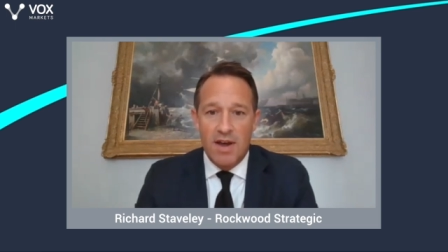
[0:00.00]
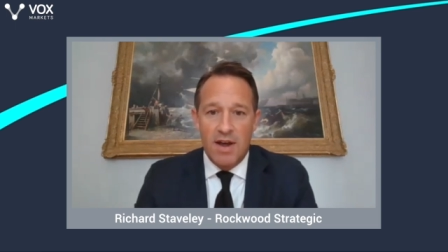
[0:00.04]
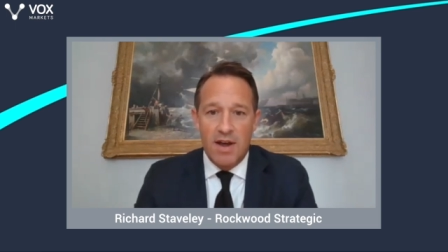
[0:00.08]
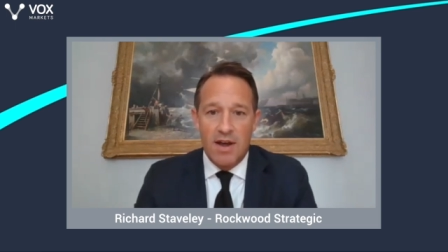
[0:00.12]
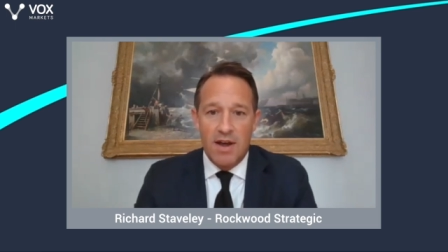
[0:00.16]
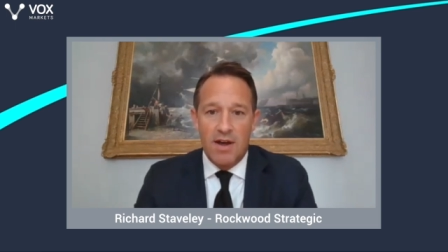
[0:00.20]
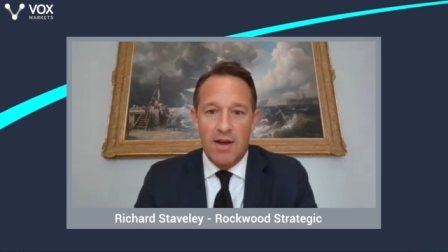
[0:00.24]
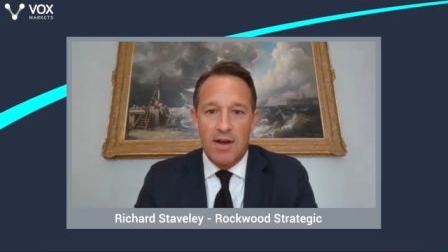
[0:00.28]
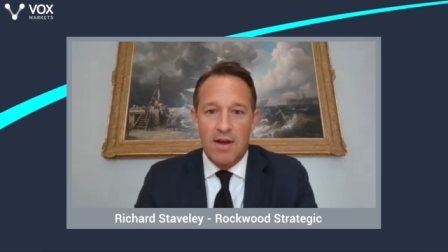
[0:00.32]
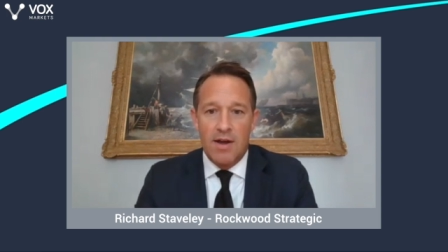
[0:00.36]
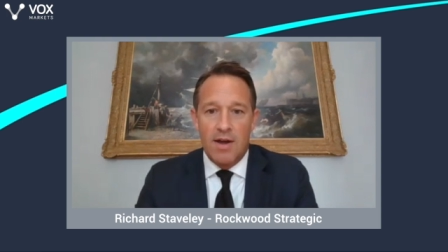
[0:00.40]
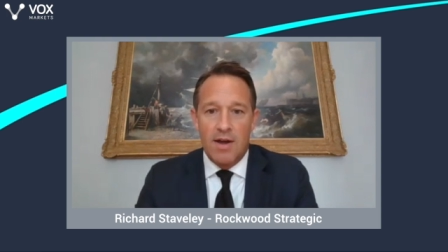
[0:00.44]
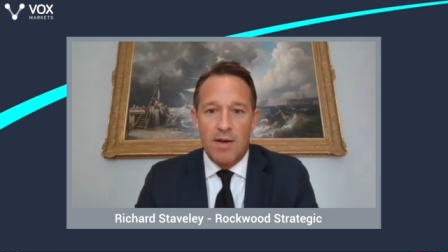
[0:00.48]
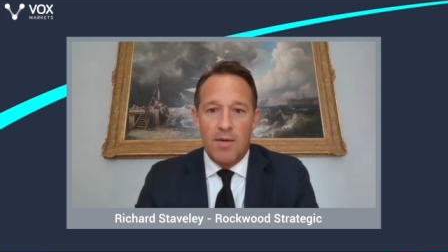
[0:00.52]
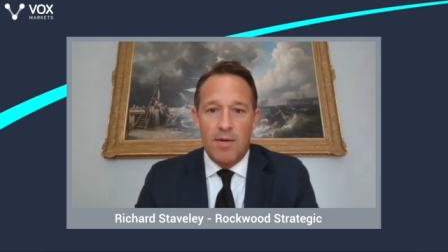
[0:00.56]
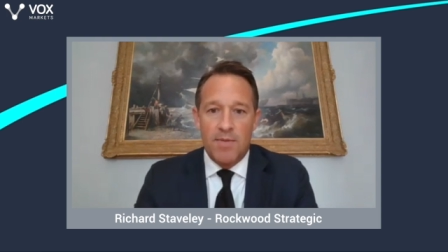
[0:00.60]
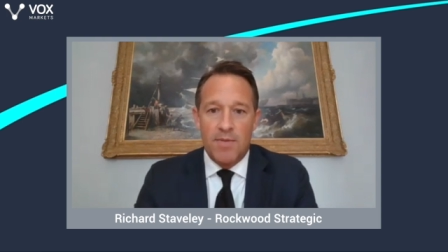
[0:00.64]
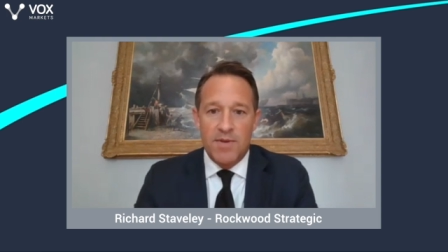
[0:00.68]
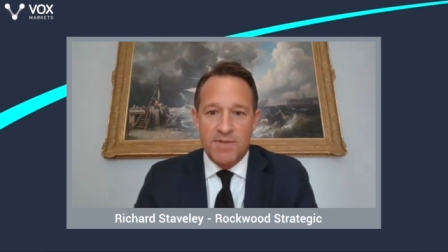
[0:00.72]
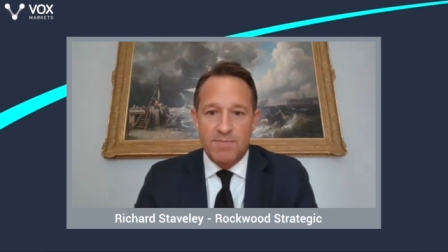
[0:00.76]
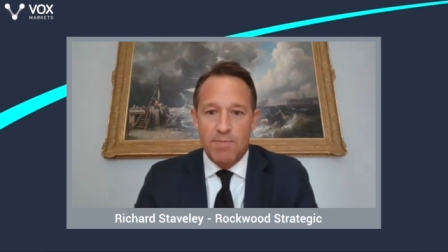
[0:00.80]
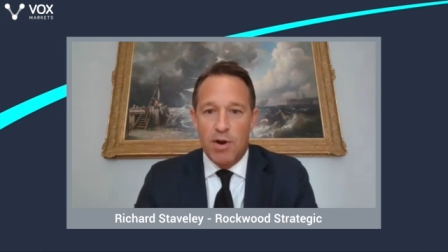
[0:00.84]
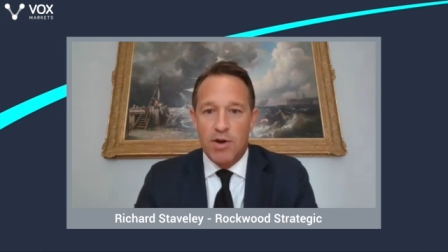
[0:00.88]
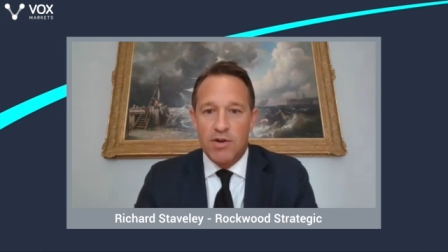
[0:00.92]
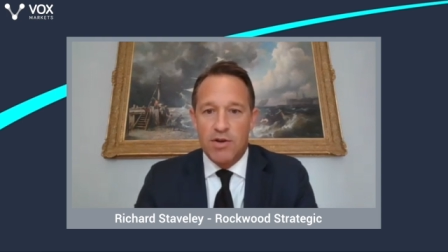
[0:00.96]
our
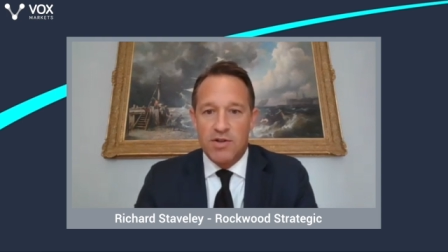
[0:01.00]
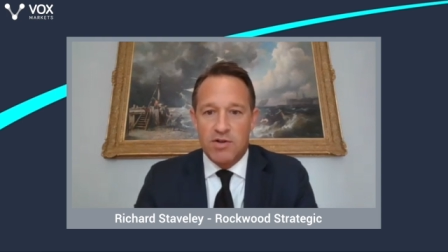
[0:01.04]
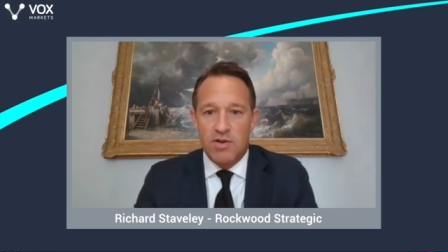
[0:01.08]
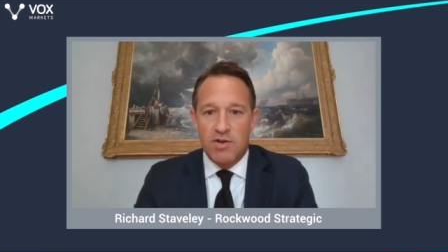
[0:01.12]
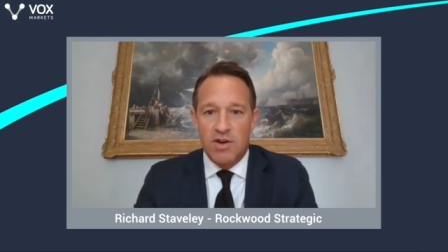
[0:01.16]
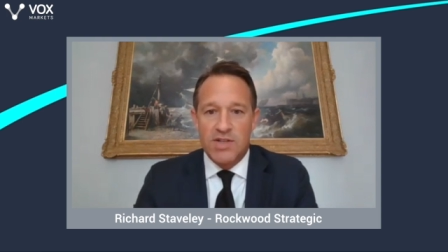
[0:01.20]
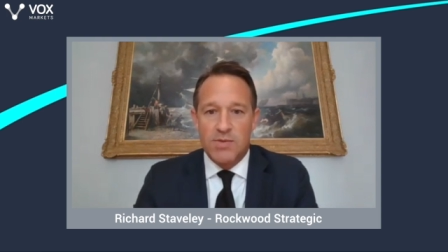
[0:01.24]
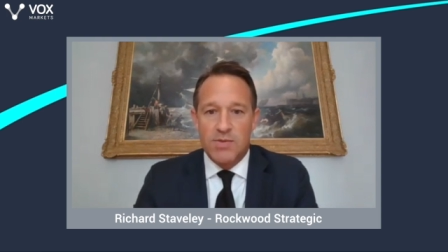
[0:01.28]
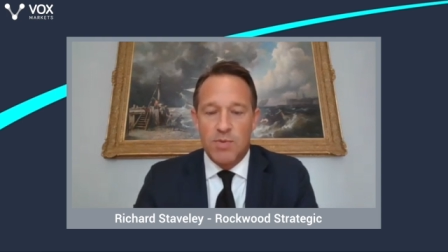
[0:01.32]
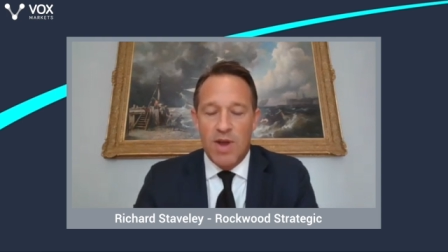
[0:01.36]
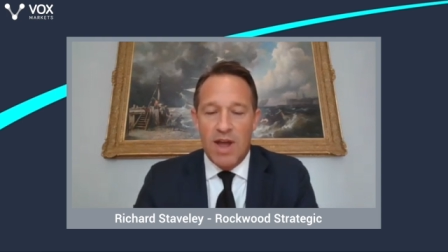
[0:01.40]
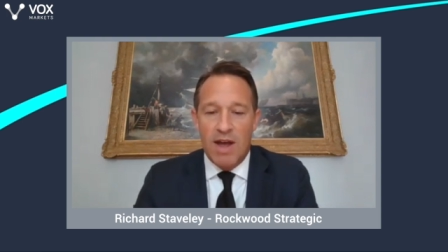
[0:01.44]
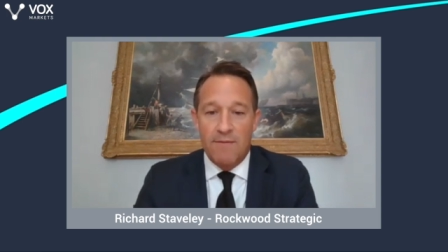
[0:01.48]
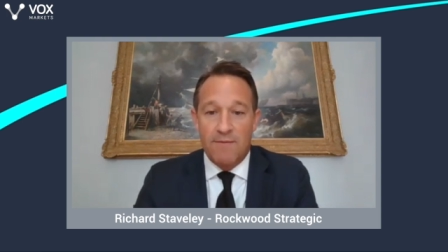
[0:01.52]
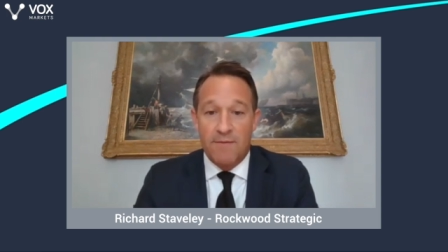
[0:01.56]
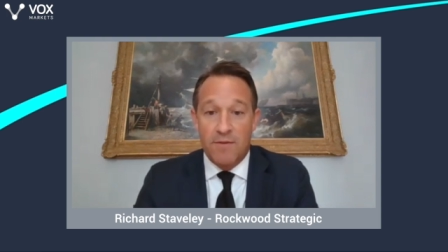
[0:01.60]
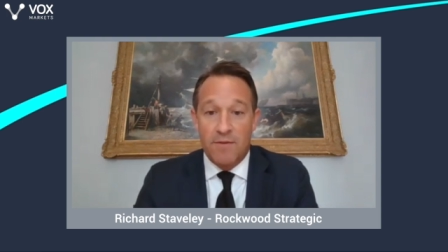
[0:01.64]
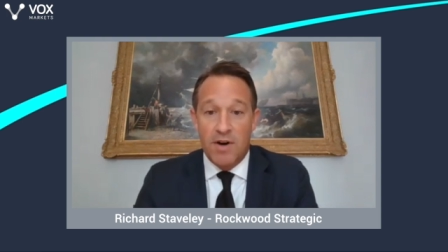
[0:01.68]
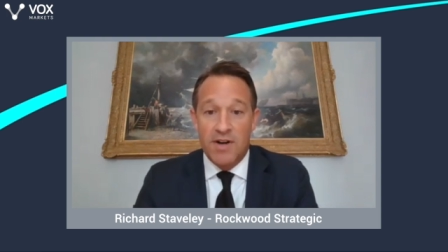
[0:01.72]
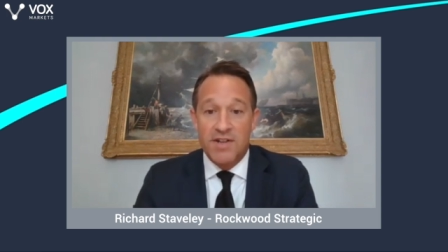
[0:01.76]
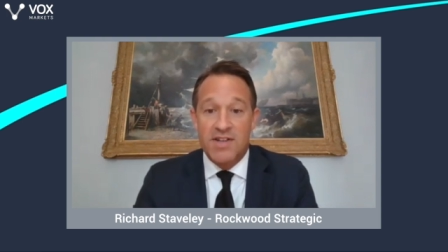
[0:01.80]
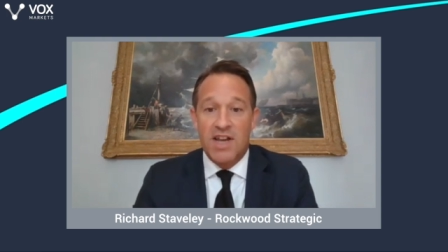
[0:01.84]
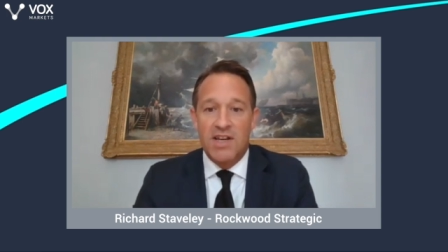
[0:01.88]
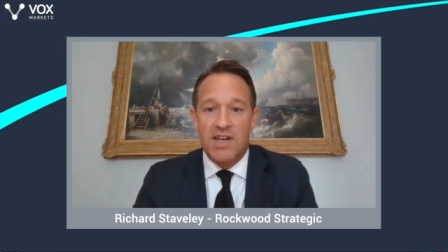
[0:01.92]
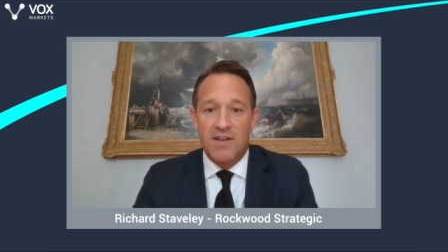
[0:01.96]
bespoke screens we have
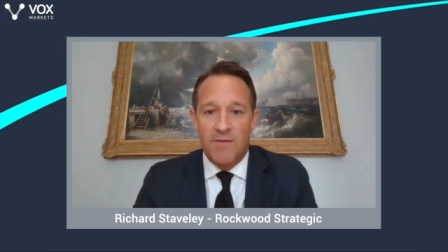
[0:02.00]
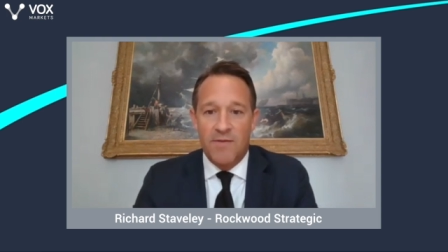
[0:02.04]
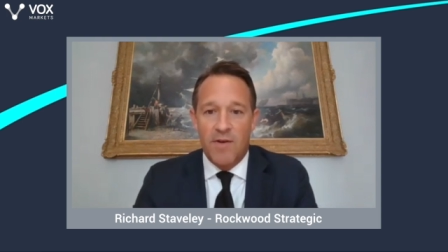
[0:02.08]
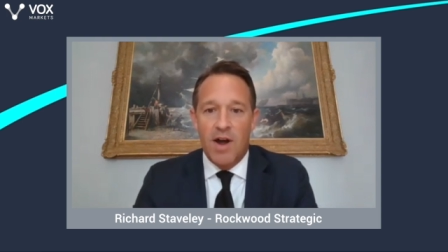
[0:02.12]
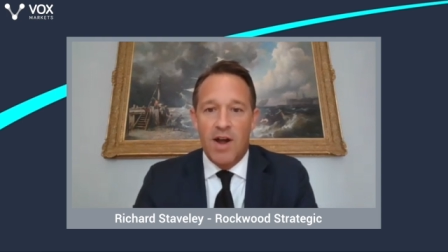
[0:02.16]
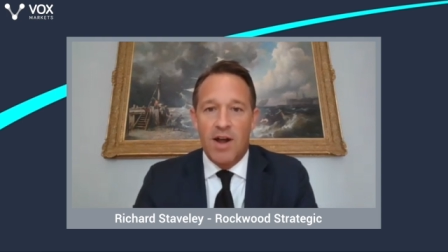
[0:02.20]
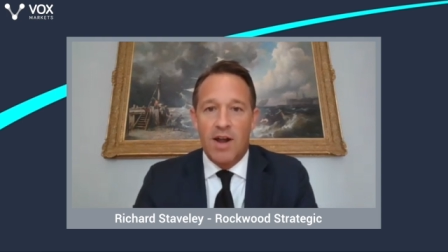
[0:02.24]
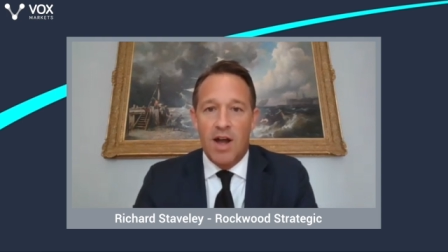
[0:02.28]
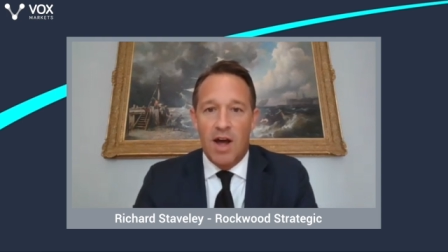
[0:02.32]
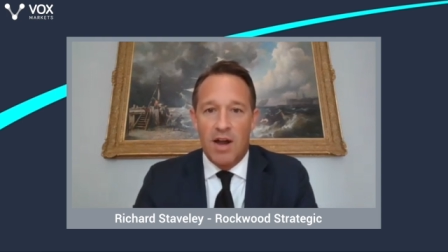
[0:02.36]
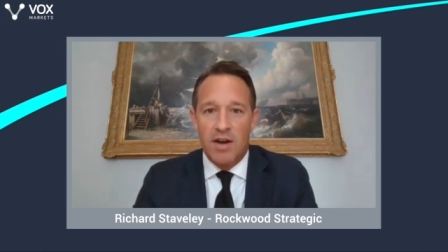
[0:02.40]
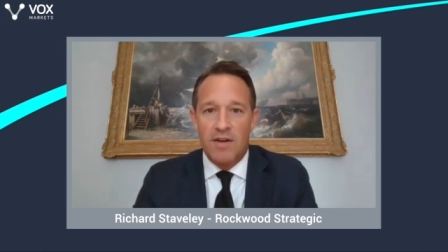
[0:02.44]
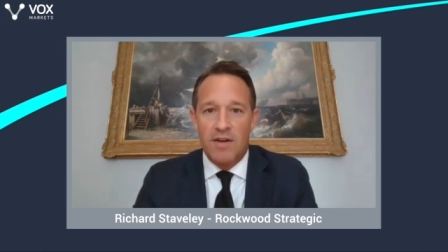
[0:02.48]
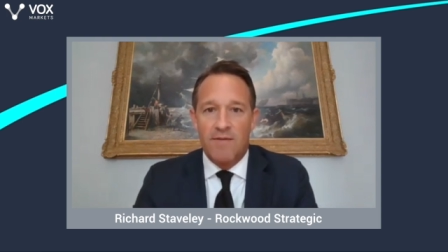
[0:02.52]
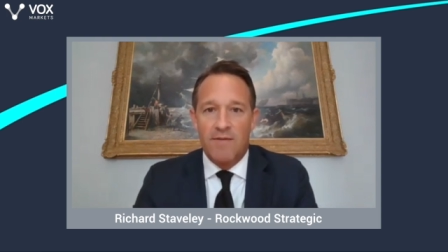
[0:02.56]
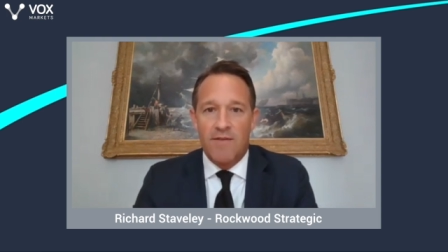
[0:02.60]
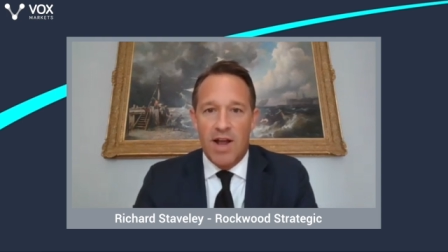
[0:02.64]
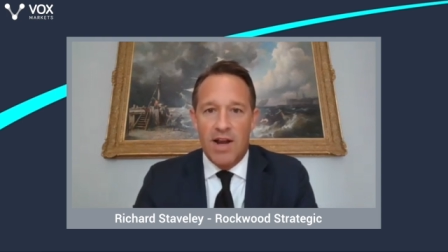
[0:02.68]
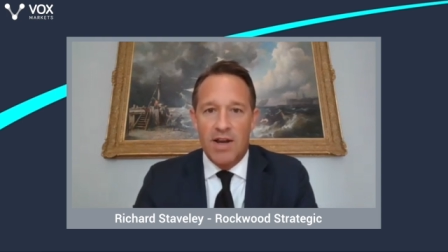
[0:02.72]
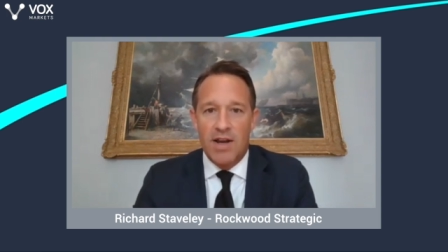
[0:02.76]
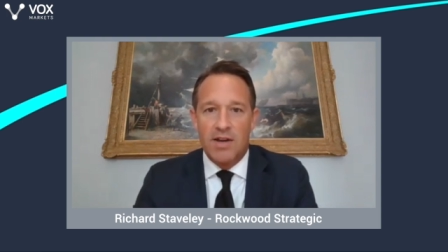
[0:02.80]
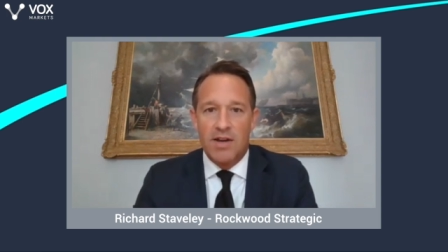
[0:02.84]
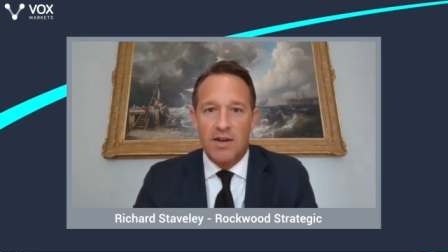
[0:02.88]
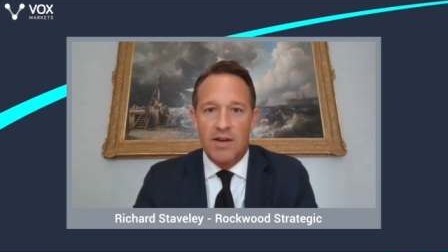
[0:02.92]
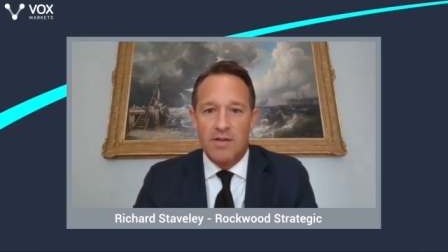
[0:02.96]
for identifying
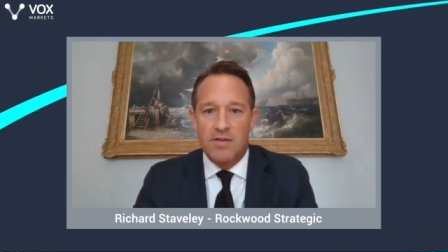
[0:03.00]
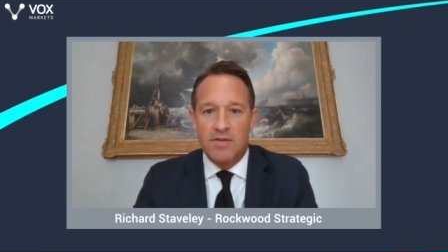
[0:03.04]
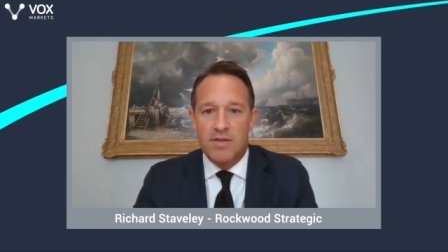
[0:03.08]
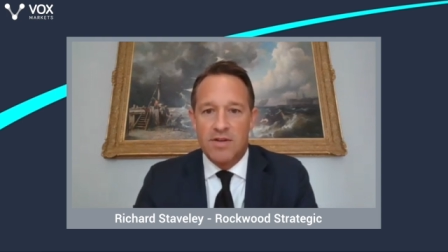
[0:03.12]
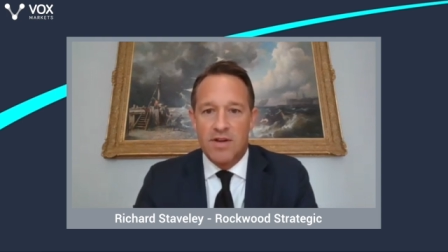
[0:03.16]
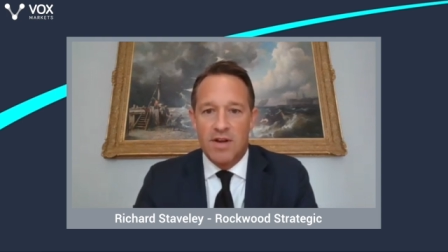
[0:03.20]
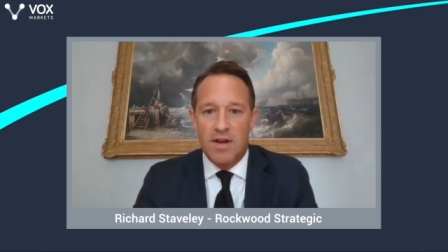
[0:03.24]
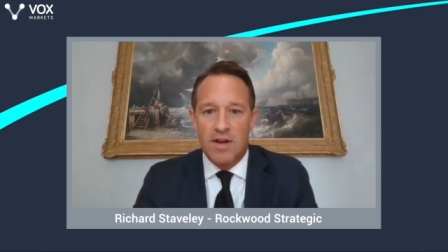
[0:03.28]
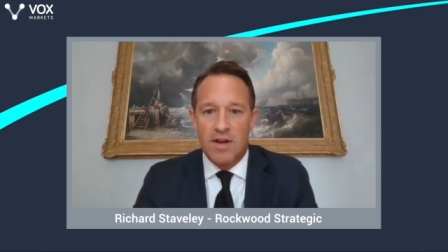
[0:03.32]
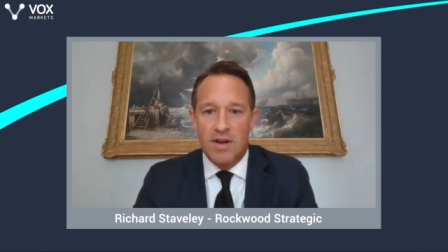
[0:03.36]
undervalued